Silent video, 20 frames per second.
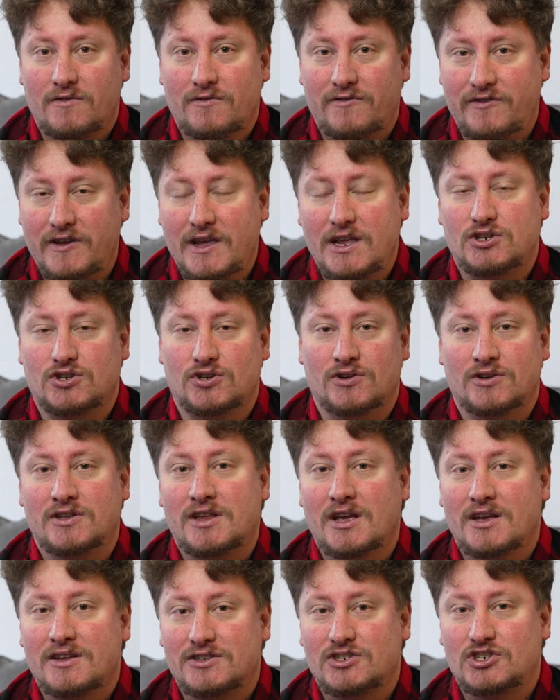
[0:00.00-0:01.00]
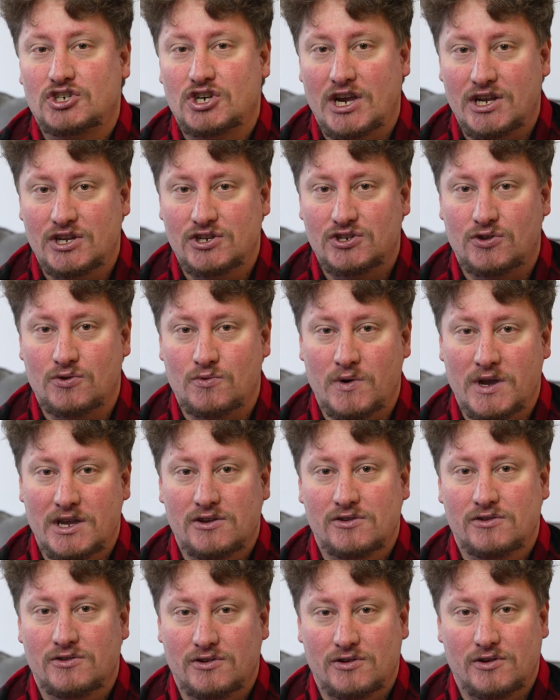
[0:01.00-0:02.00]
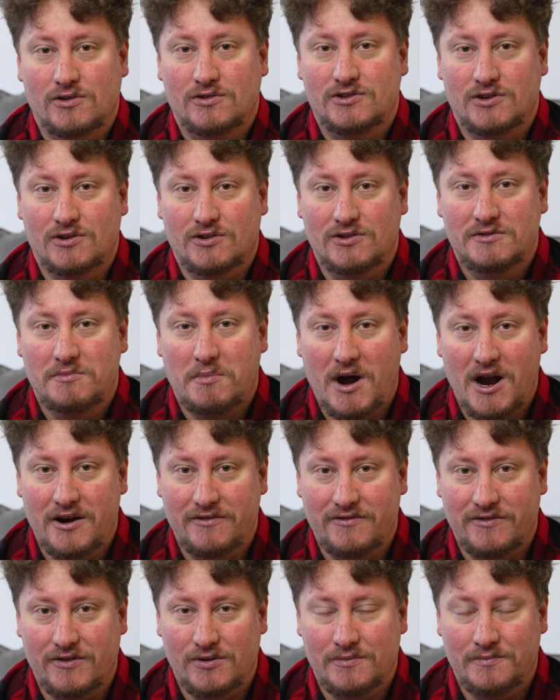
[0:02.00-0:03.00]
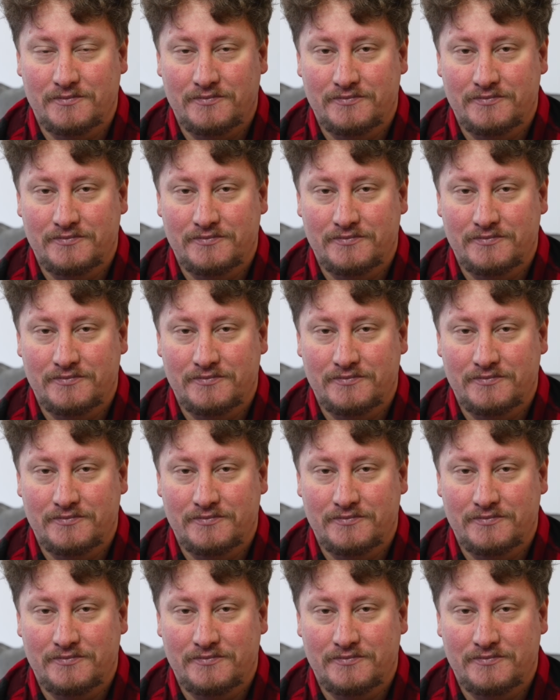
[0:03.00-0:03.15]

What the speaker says: feature does change the way you use your smartphone.